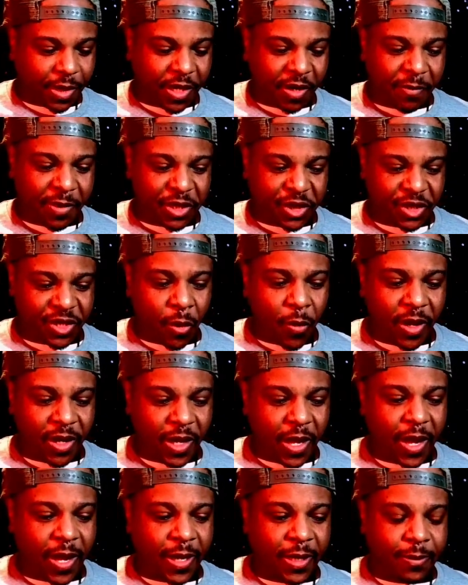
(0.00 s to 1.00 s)
You could have been
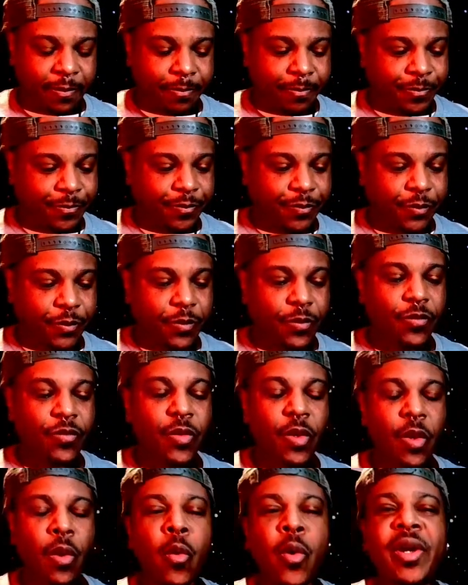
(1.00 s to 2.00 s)
showing, um,
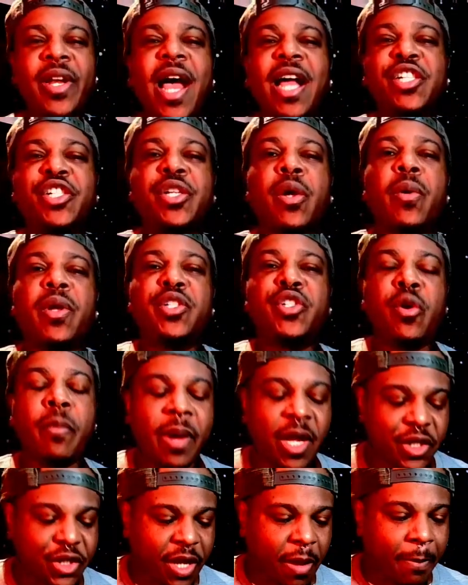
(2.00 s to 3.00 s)
or not showing too
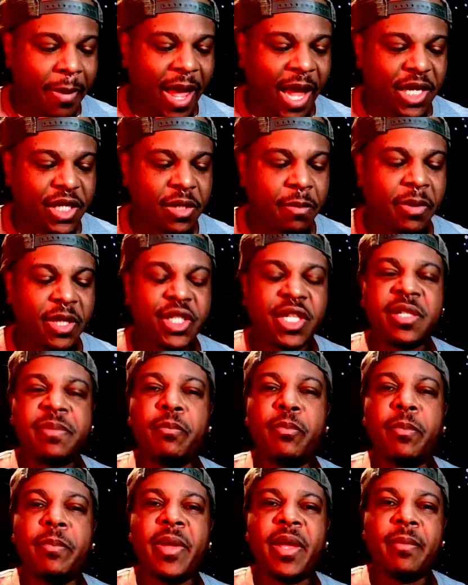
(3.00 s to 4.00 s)
much compassion, but
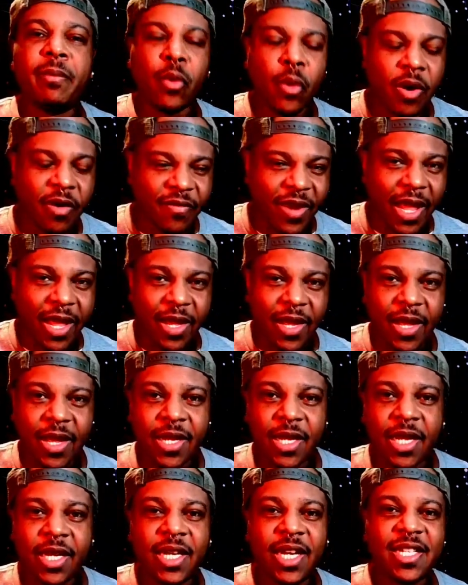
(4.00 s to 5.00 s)
just been more of like
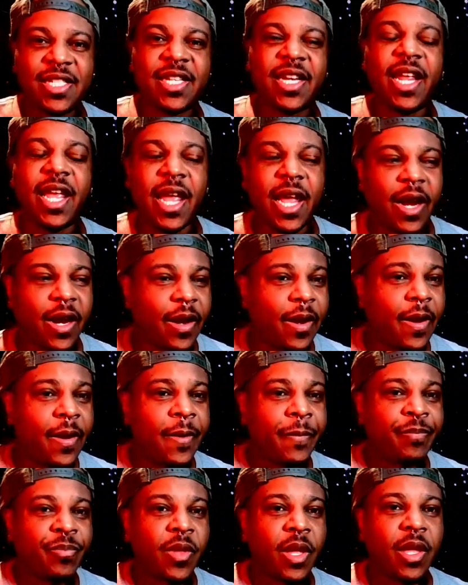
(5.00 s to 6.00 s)
a, a listening ear.
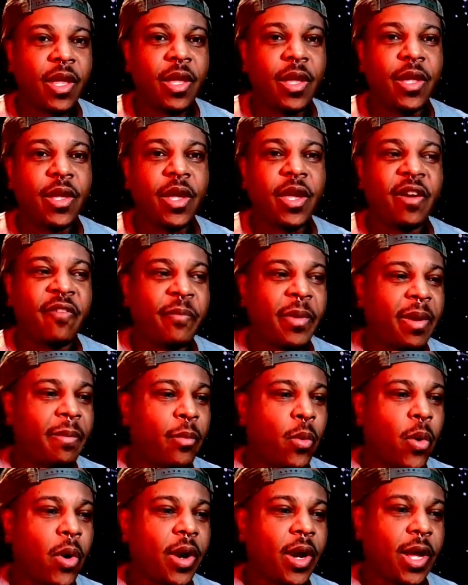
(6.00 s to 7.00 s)
You could have
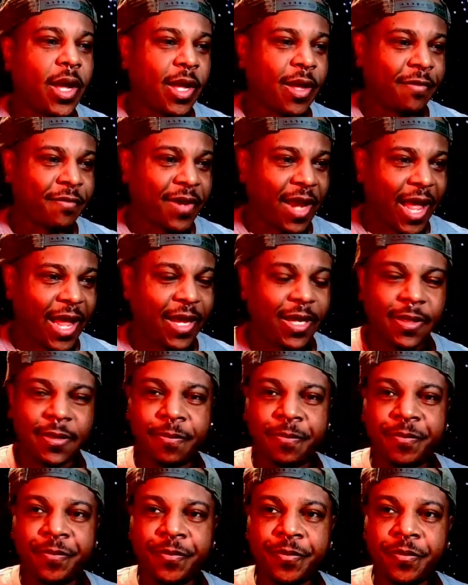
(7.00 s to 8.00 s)
been more of like,
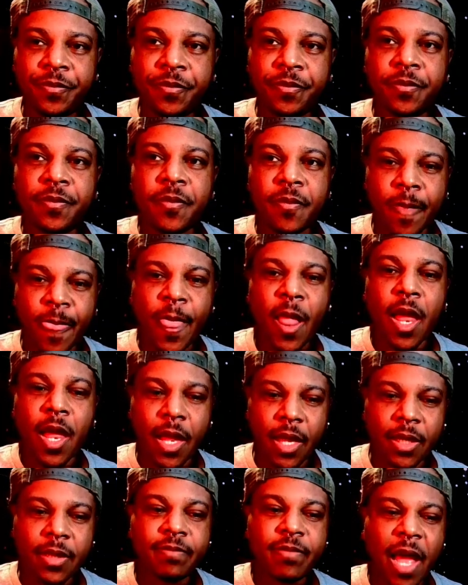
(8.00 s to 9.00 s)

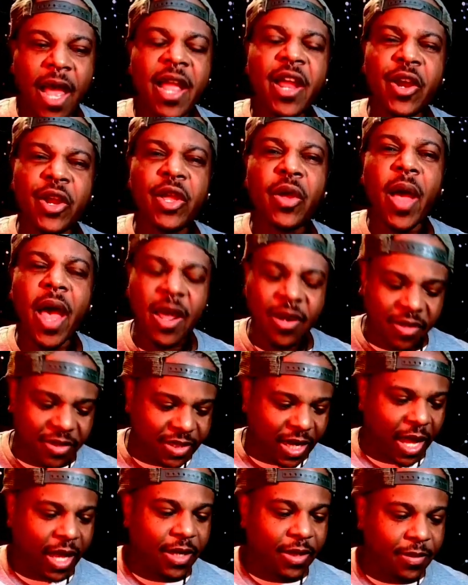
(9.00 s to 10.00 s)
I hear you, I
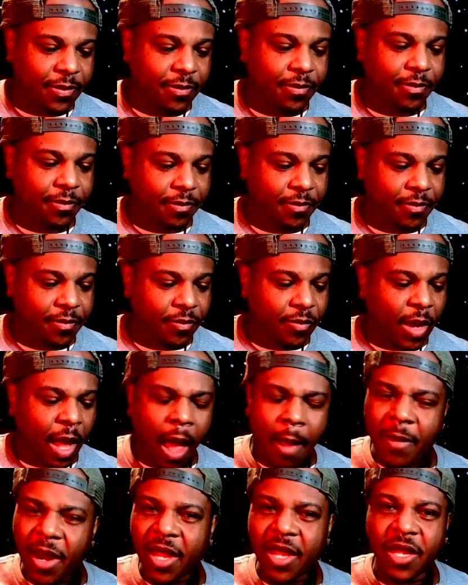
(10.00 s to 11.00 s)
understand.
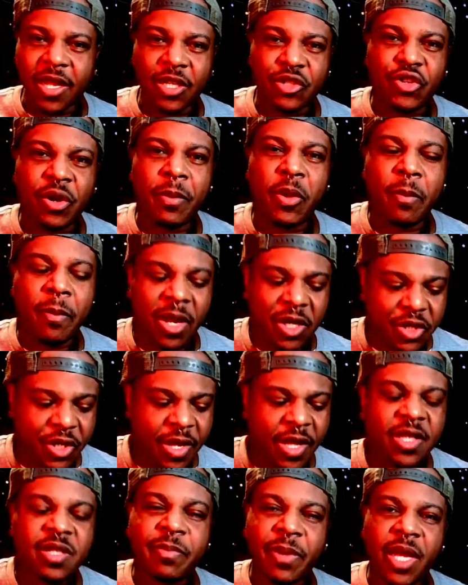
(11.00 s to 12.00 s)
I'm not going to contribute much
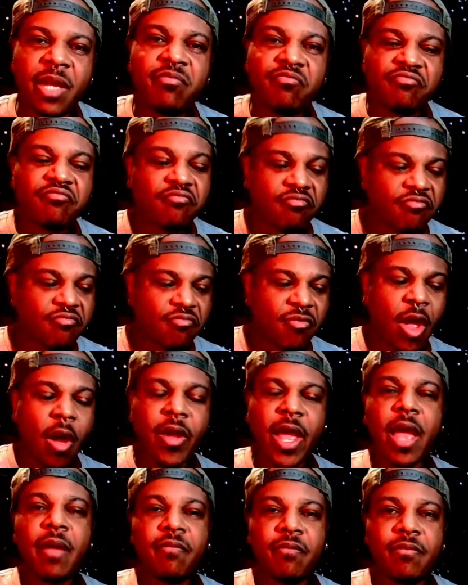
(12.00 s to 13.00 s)
to this, but
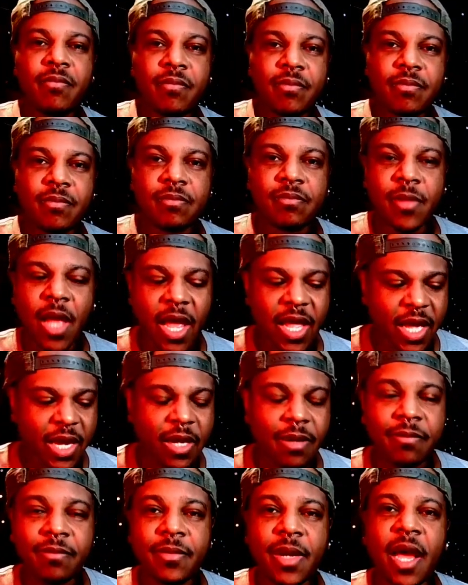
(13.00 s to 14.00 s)
okay, I
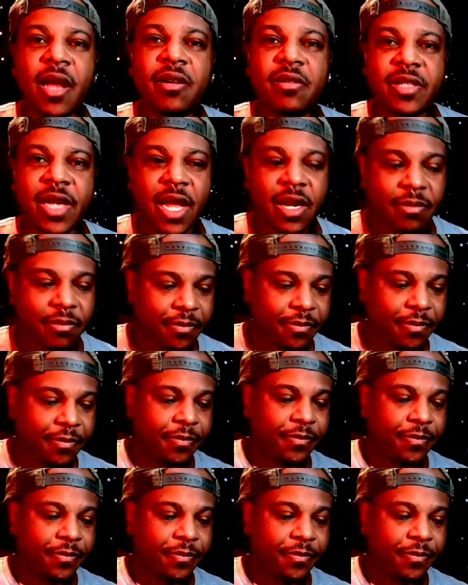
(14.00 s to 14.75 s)
get it, I understand.